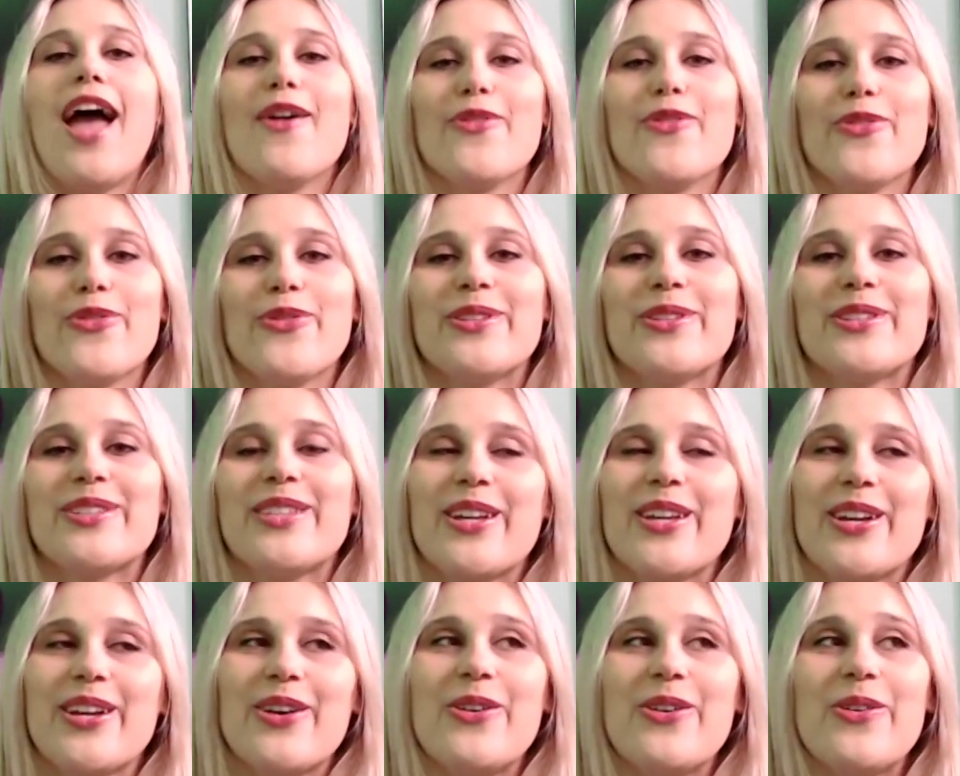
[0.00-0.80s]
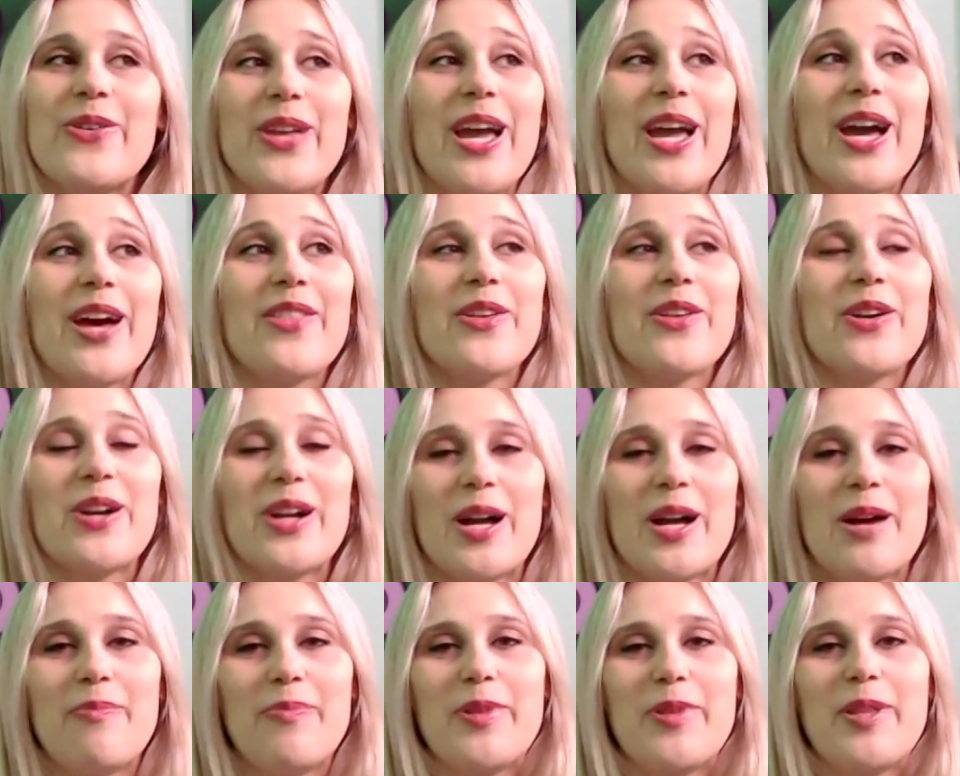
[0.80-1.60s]
Everyone's like, oh yeah, they're a
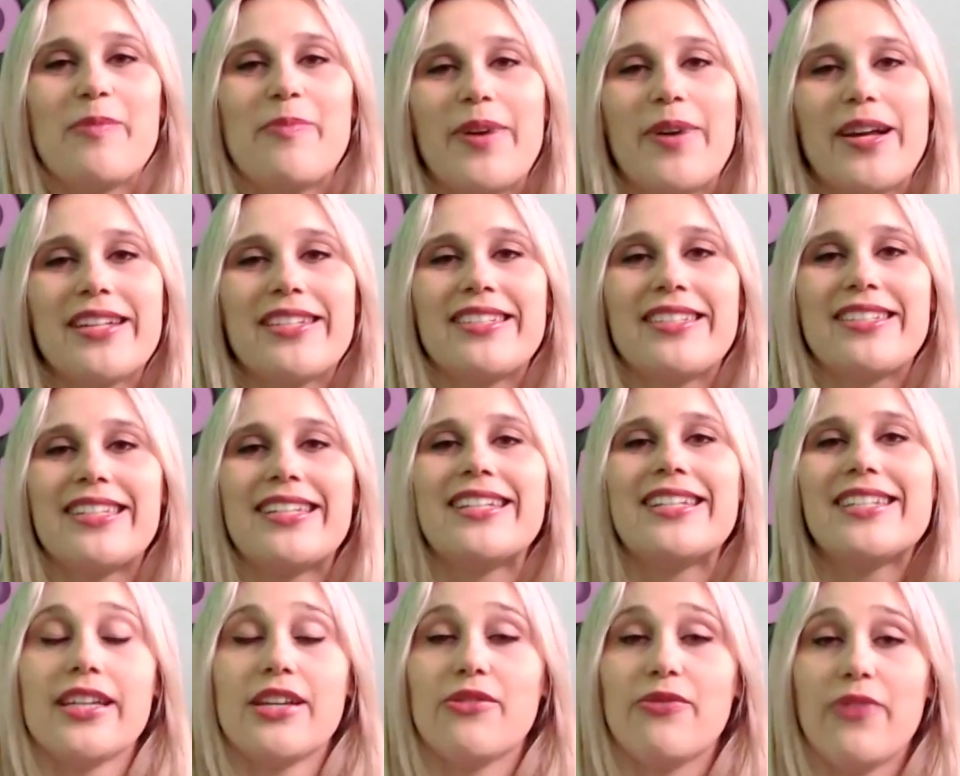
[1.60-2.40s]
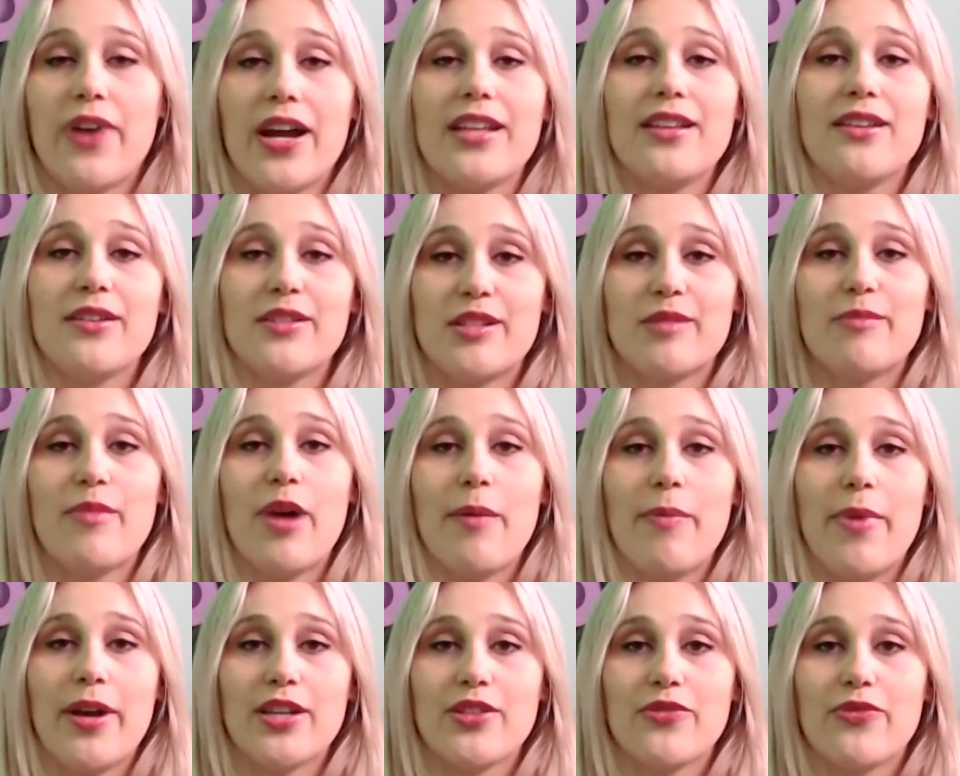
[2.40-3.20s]
couple of besties. If I looked at my
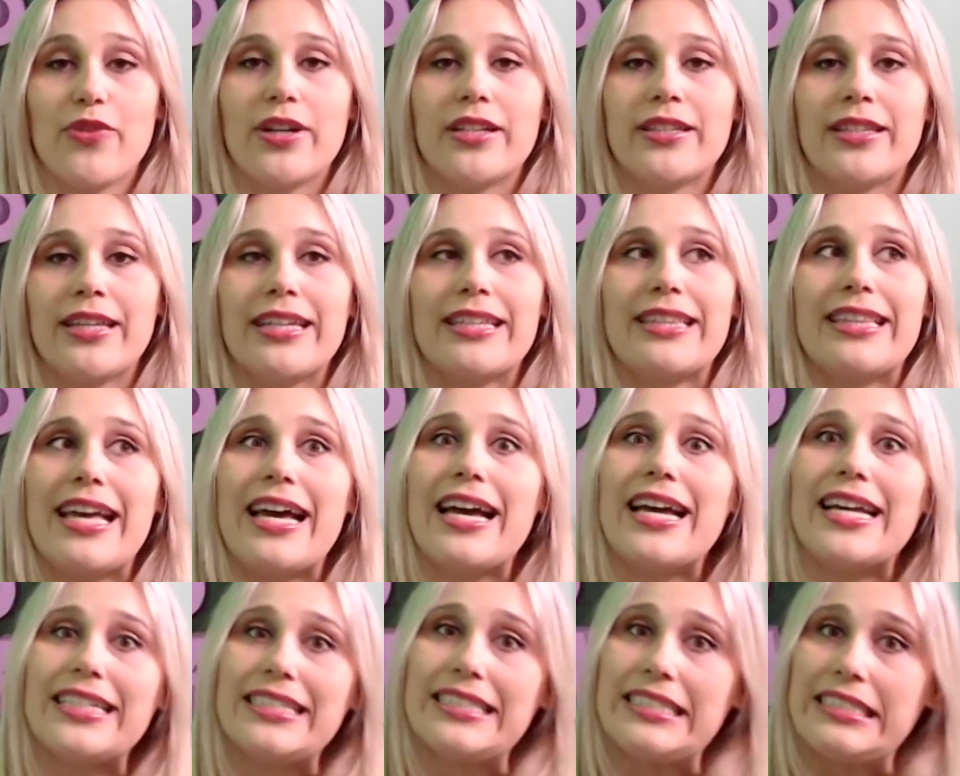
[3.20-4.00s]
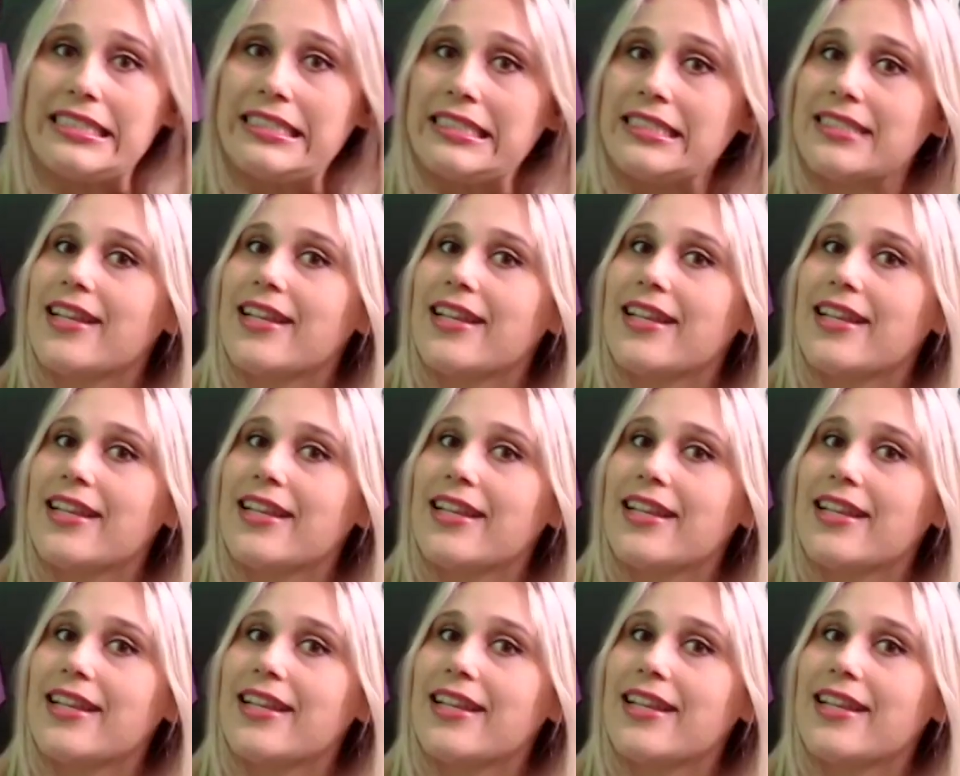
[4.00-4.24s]
best friend like that,